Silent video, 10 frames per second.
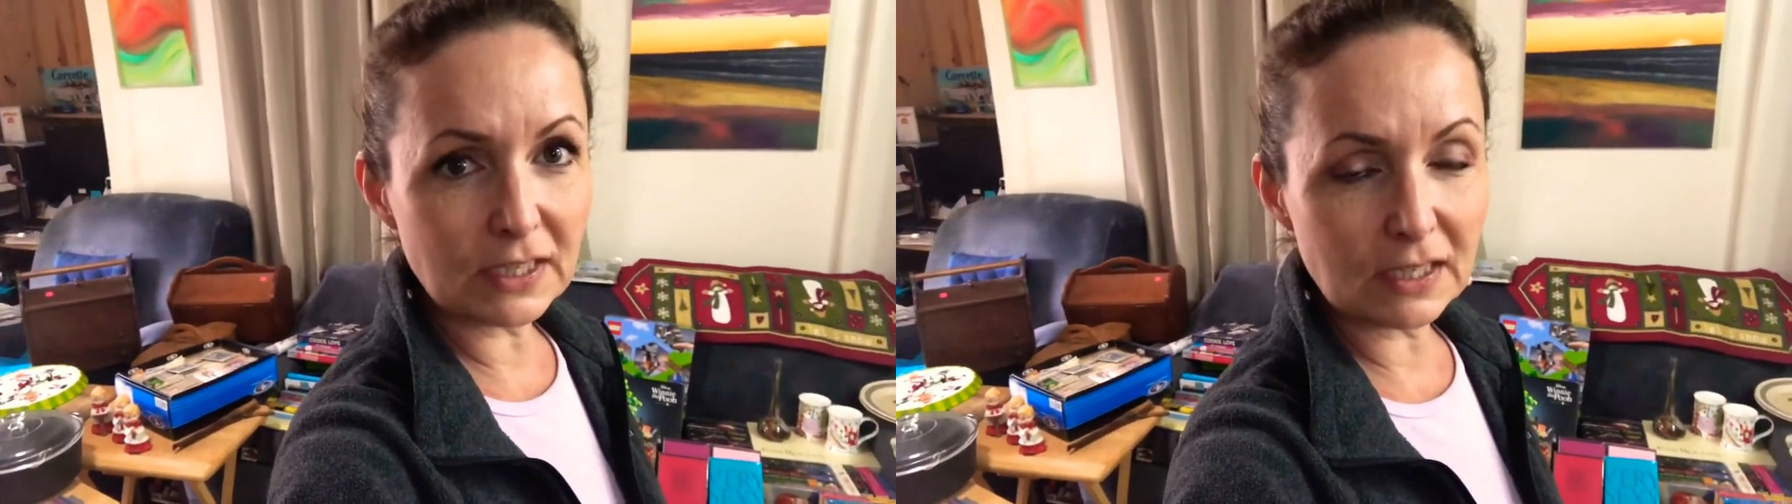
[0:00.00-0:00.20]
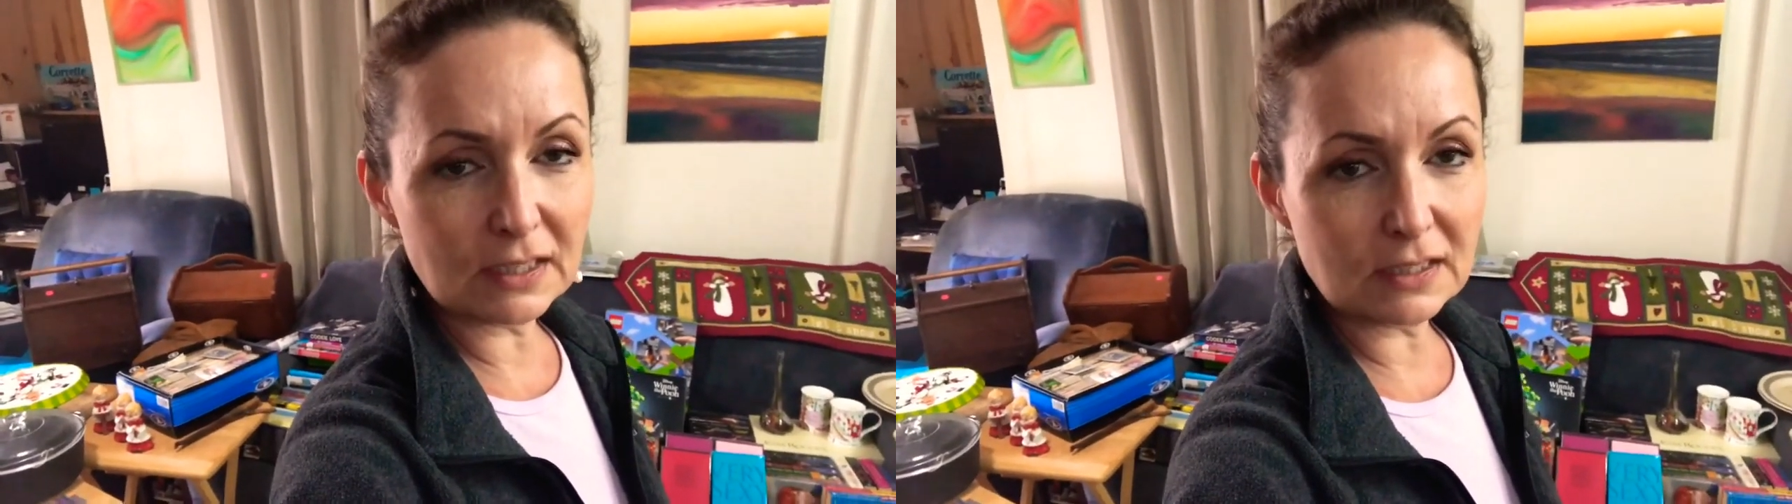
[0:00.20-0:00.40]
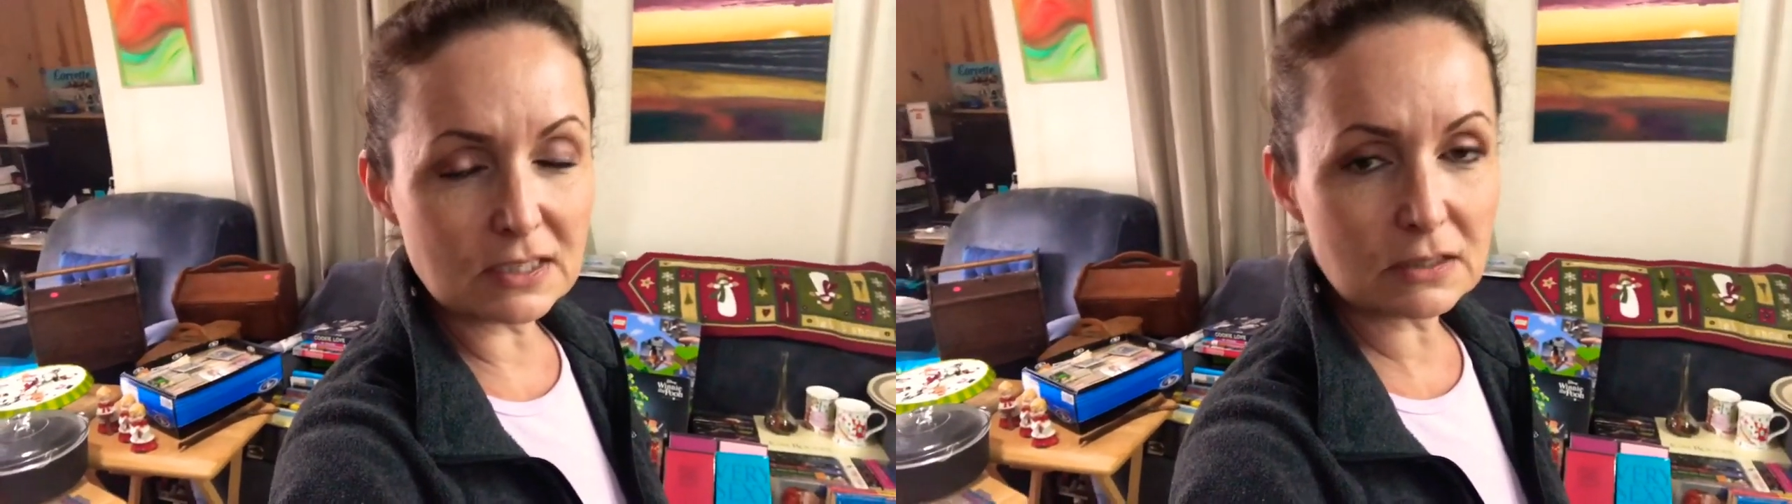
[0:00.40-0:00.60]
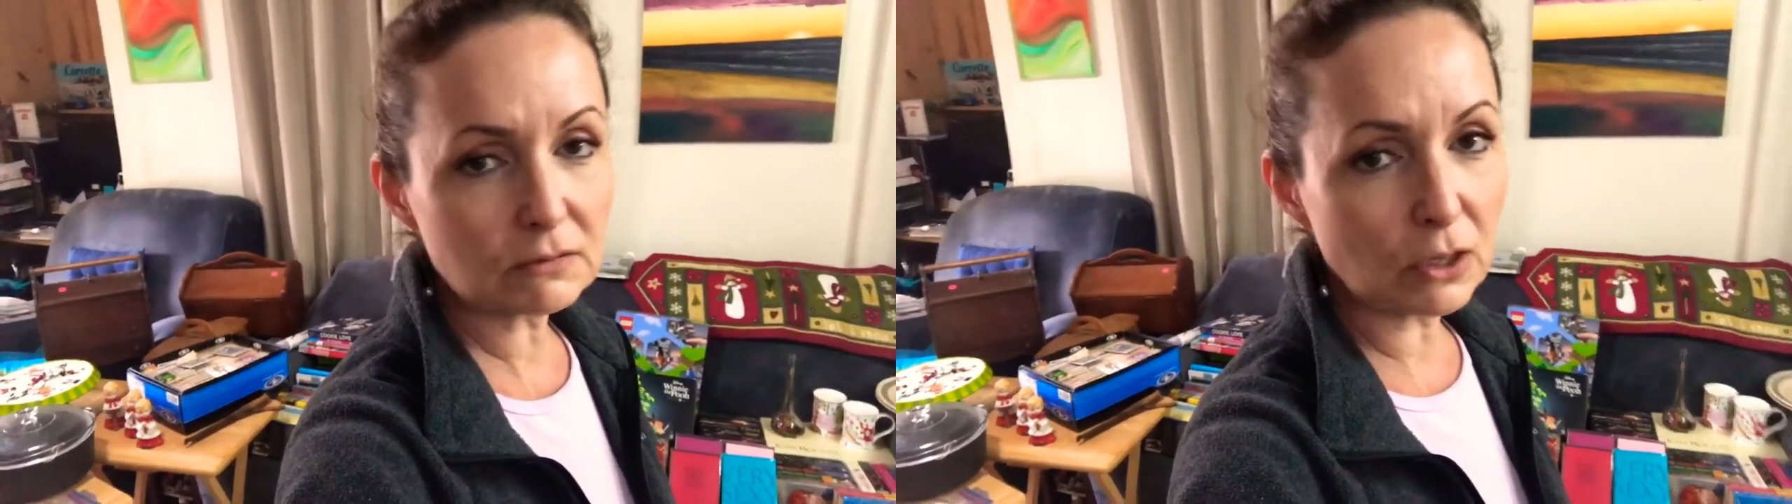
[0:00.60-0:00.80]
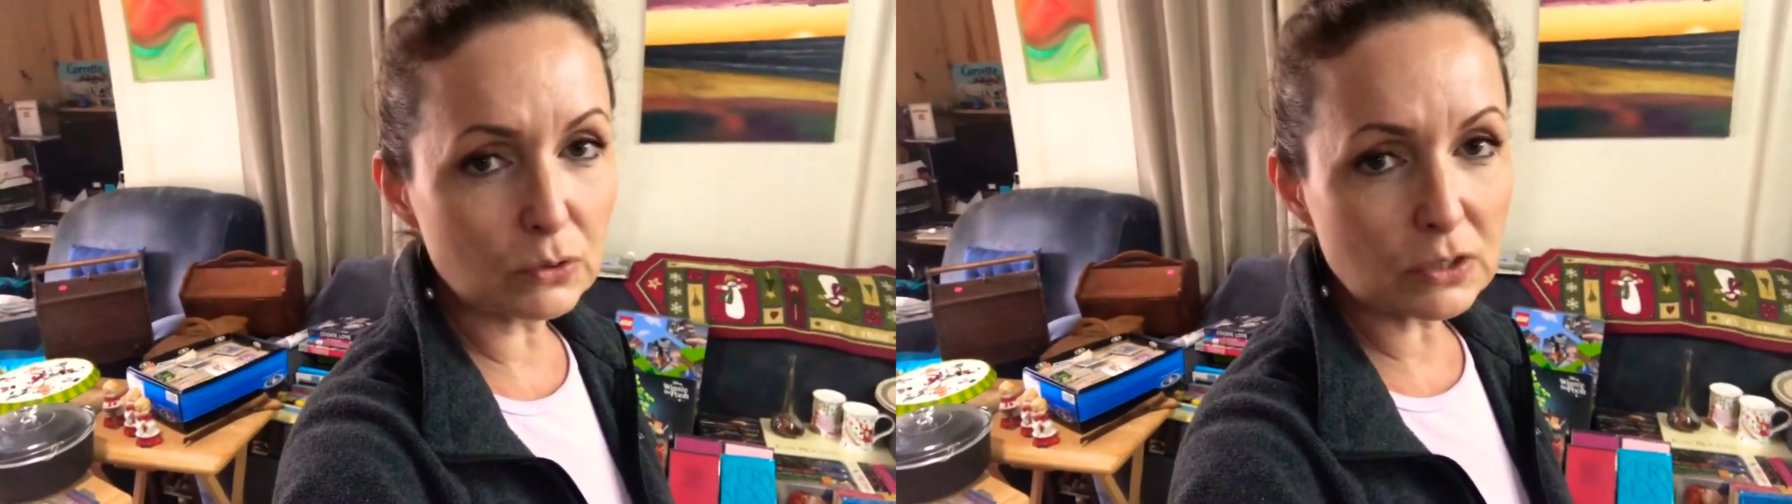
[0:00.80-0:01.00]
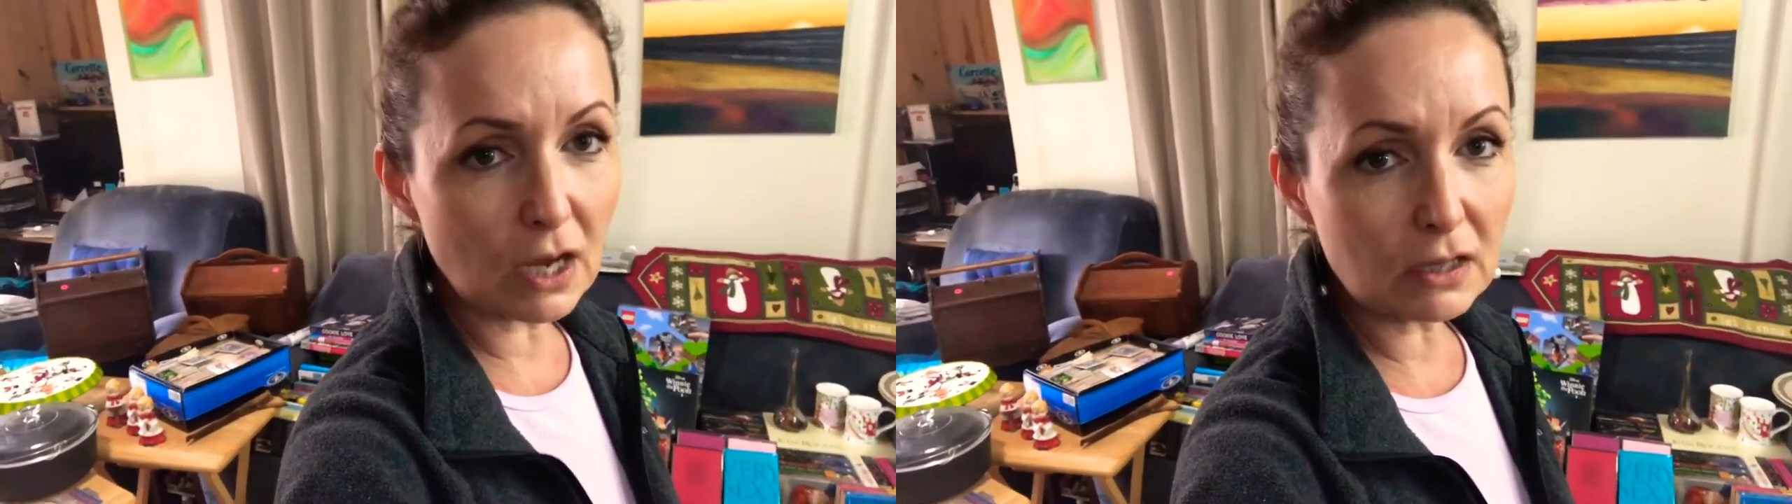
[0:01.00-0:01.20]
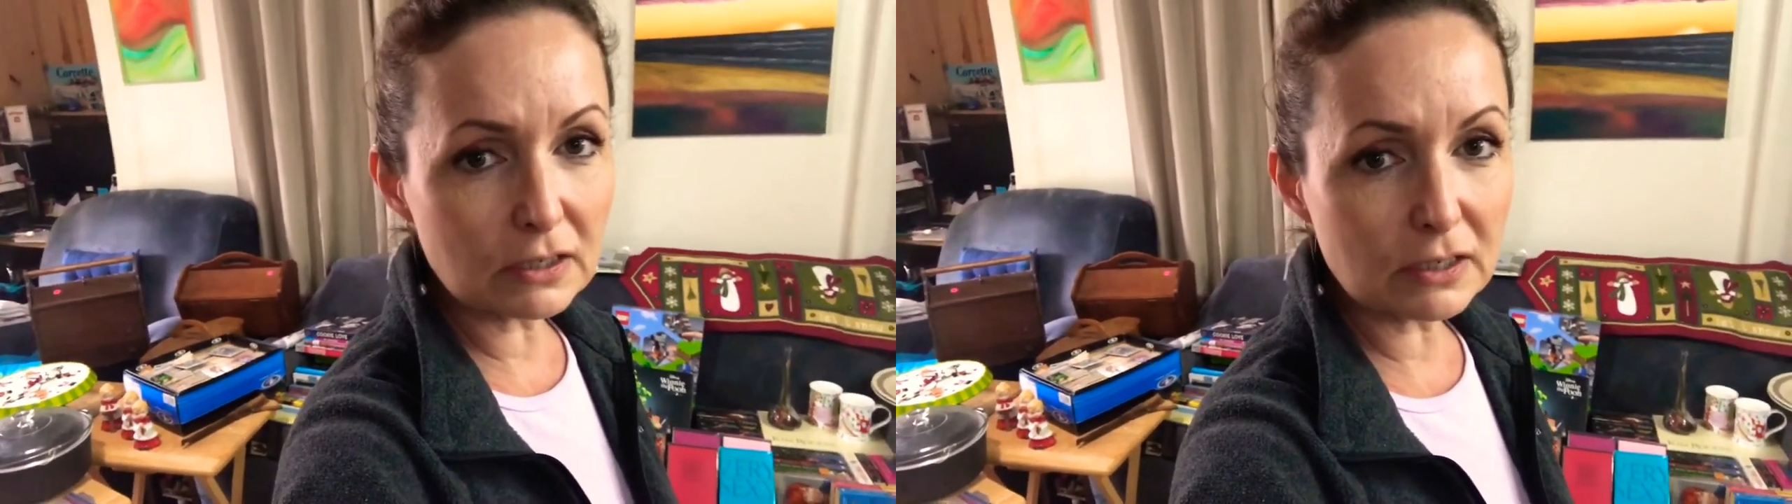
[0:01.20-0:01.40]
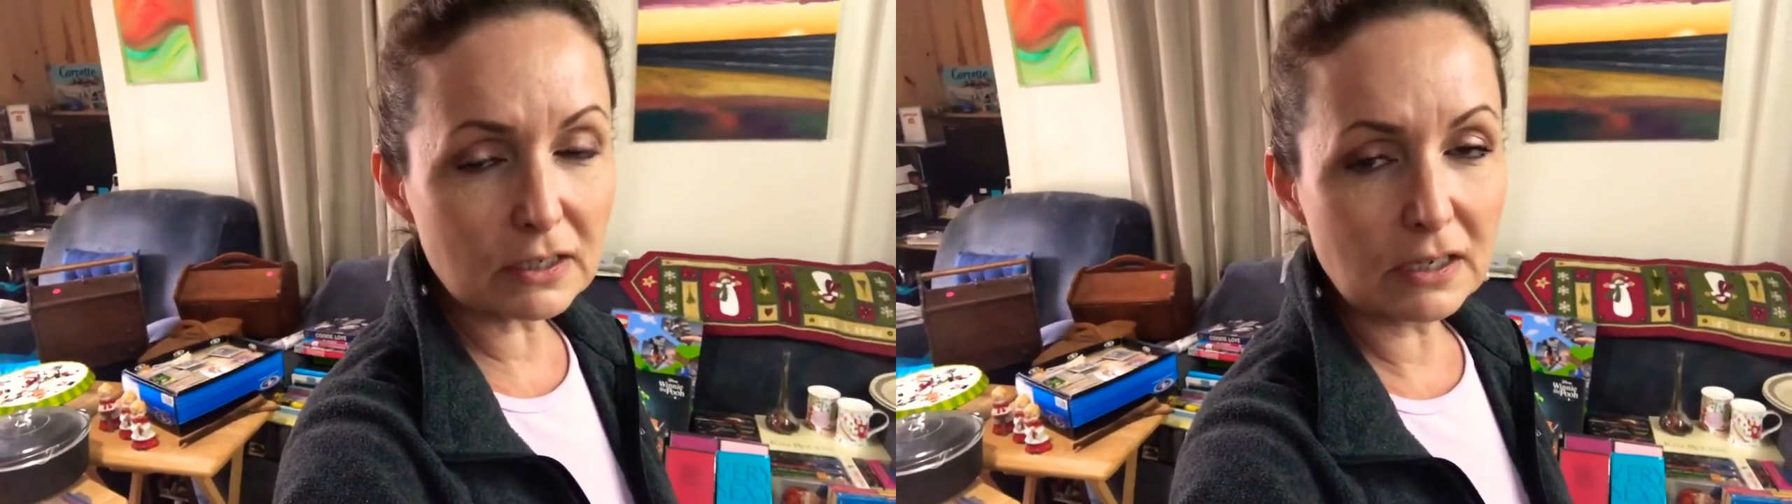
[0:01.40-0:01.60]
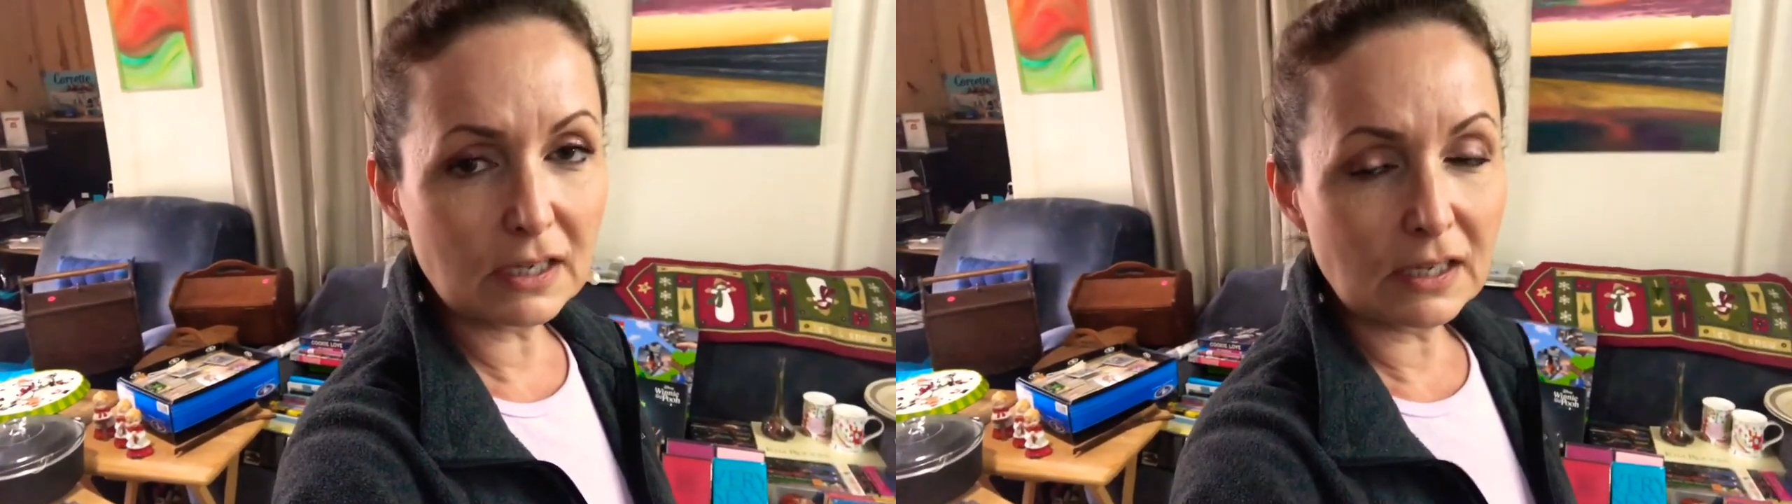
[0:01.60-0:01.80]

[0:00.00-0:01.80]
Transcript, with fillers: that is low dollar